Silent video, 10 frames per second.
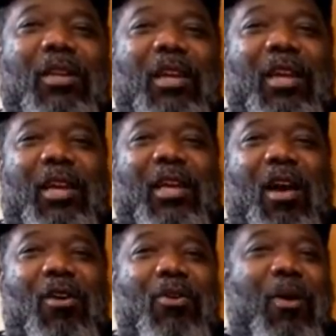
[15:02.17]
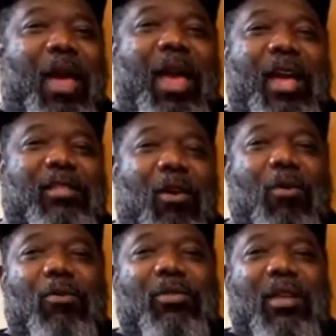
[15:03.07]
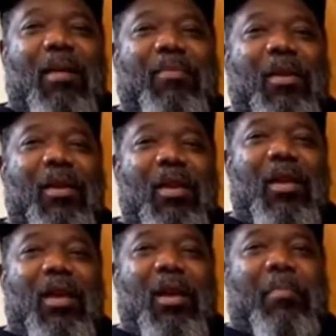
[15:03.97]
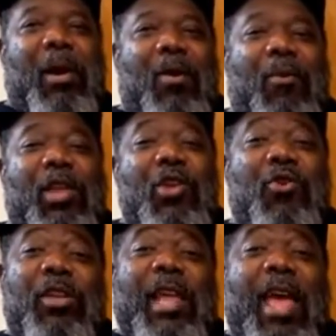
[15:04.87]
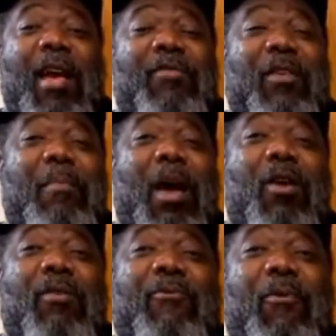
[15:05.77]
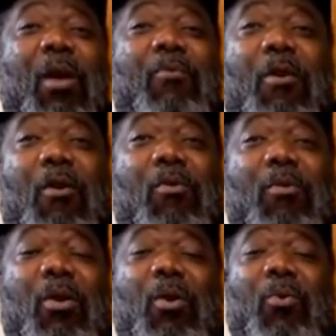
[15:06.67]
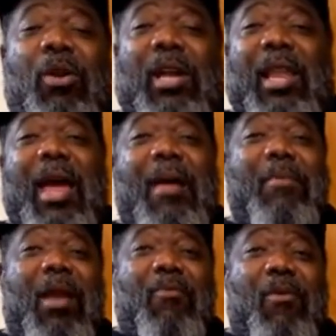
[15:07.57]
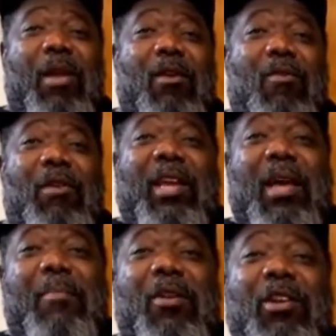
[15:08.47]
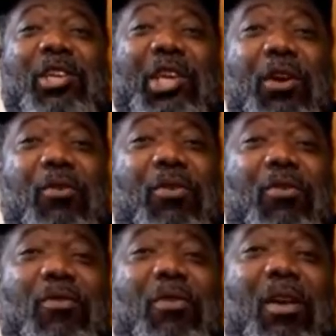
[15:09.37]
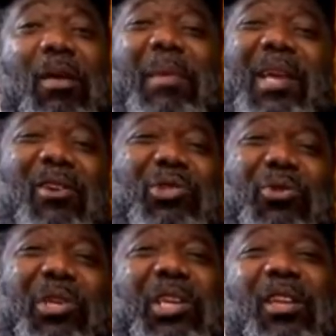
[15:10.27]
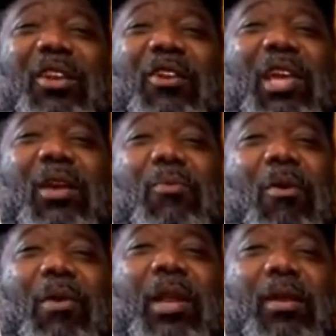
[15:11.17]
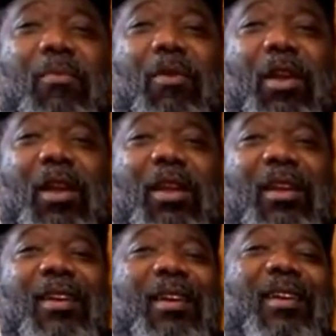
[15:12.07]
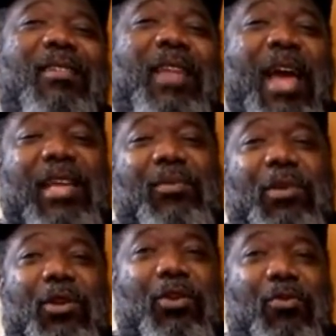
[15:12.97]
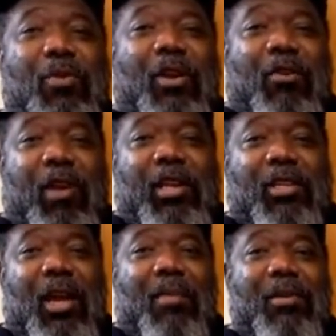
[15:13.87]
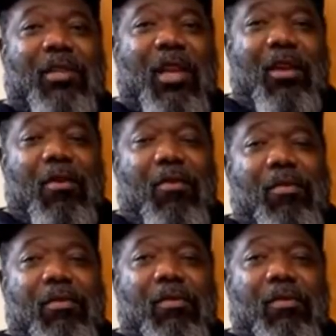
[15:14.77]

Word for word: and, and call you an asshole or something. But when you can have somebody on the front row want to climb that rail and come in there and kill you because you're killing their hero in the ring, that's when you're doing a great job as a heel.